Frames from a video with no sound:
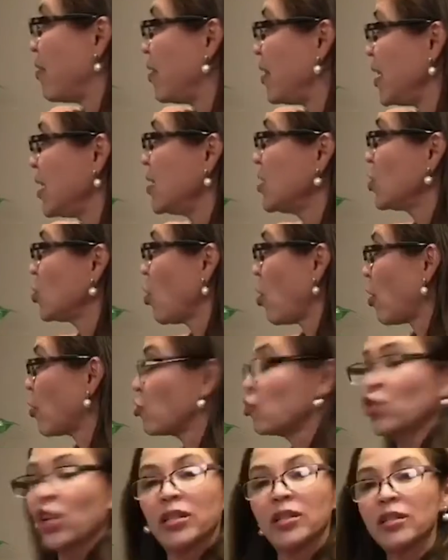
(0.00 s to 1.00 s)
these are
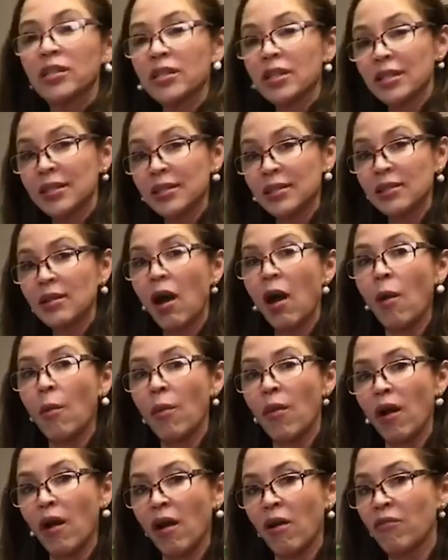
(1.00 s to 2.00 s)
just some
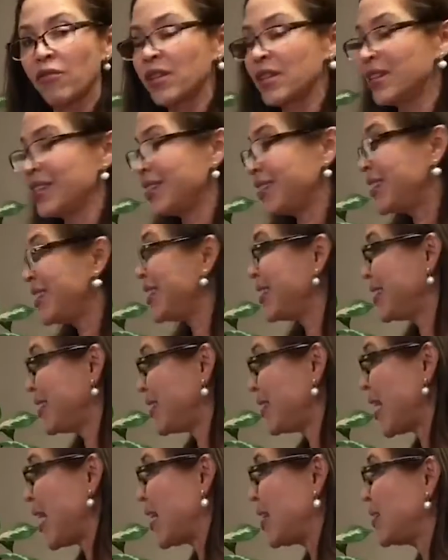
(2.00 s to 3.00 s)
of the disease
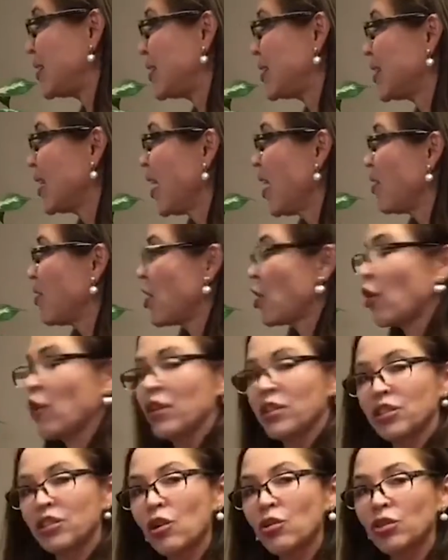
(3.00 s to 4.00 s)
states that are
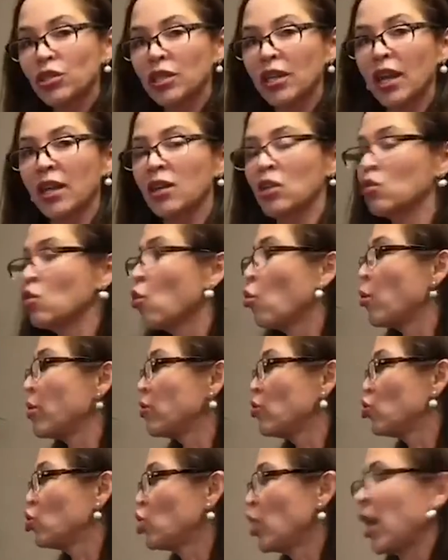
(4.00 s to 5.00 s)
associated
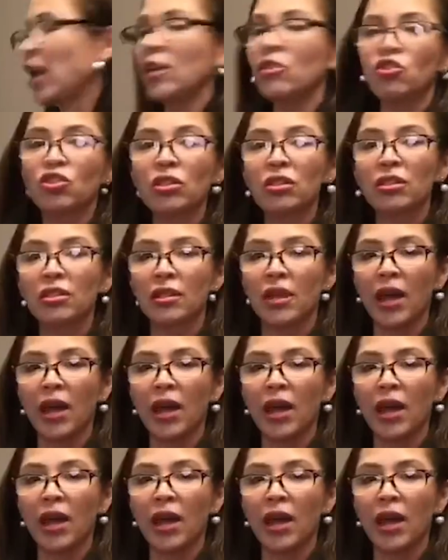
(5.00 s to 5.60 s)
with changes in